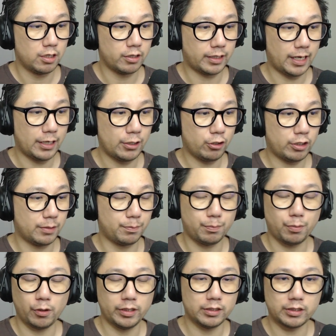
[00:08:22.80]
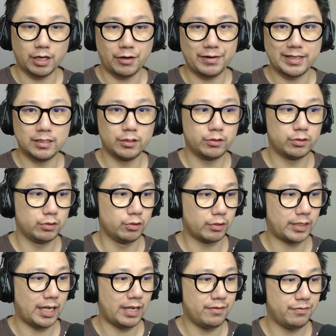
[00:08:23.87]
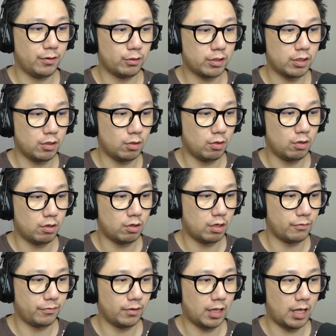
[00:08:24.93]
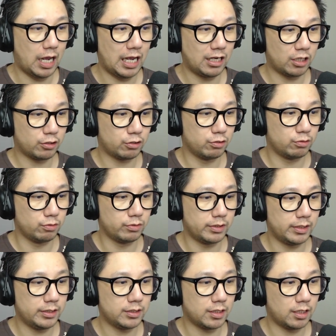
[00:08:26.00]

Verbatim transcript: Okay, you can point it directly to your game folder or I like to do this.